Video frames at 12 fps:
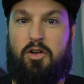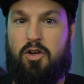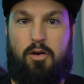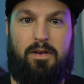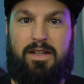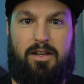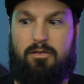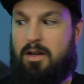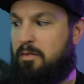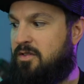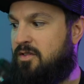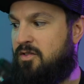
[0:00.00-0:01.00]
knowing that you're
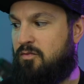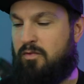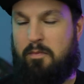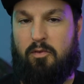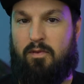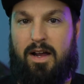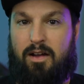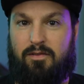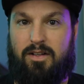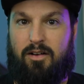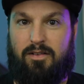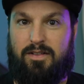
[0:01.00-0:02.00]
able to just rip
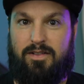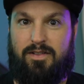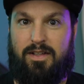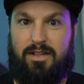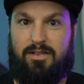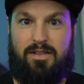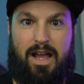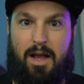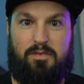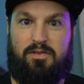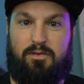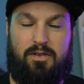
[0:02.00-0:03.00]
around on these things.
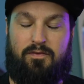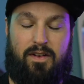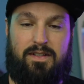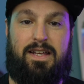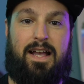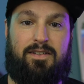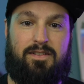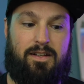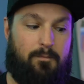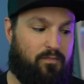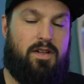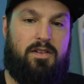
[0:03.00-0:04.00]
Absolutely fantastic.
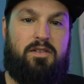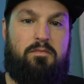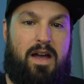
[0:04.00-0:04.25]
Doesn't